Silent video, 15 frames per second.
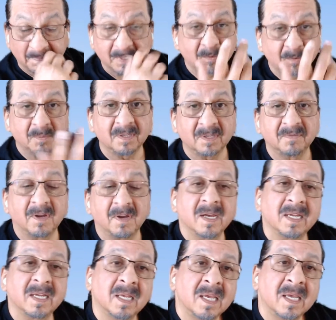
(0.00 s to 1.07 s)
We'll be
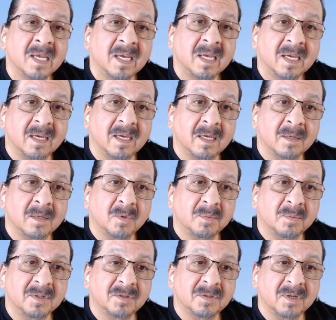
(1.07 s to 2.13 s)
fine. And we'll
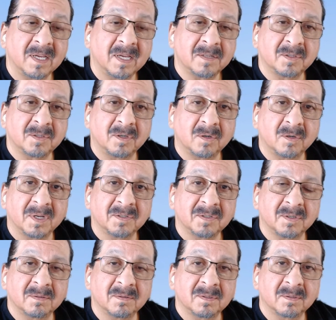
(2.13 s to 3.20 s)
be sure to answer your
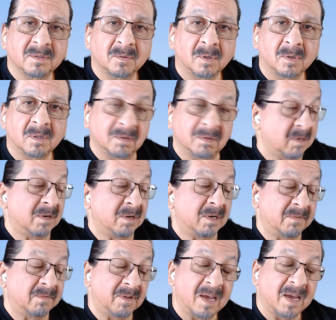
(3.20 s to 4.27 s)
questions. Or
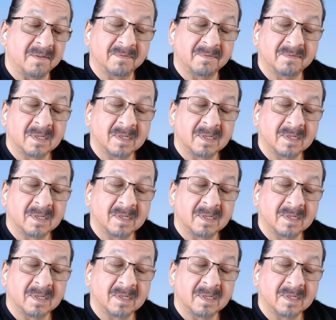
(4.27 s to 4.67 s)
if you have